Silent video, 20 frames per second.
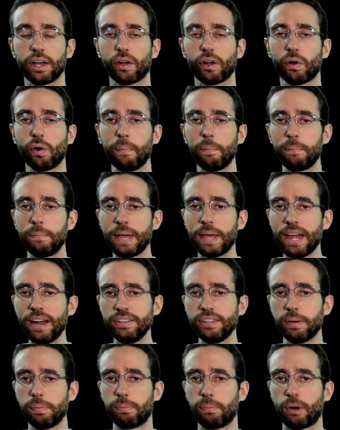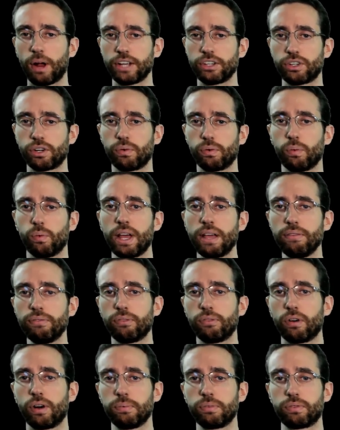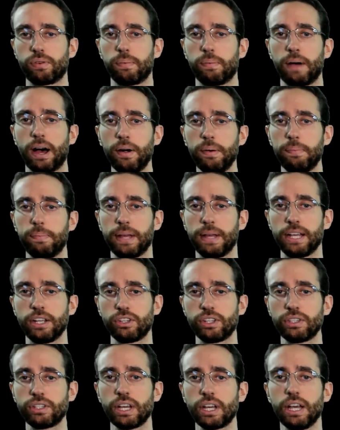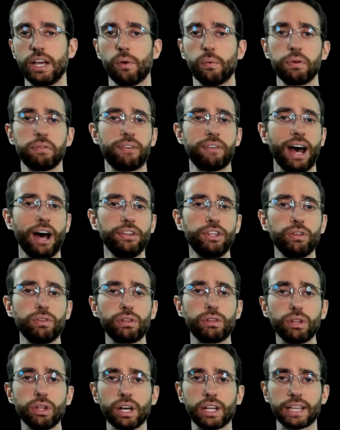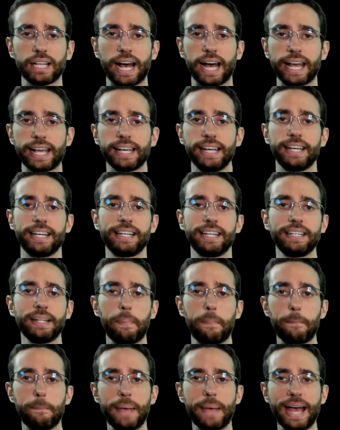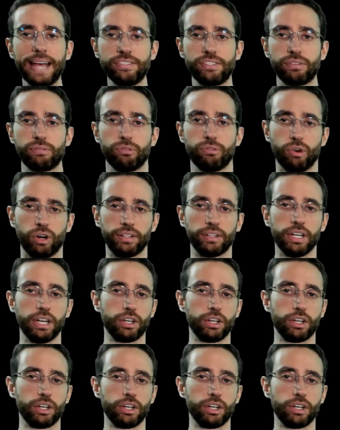Compare the pressure waveforms from our patient with how they would look like in a passive one,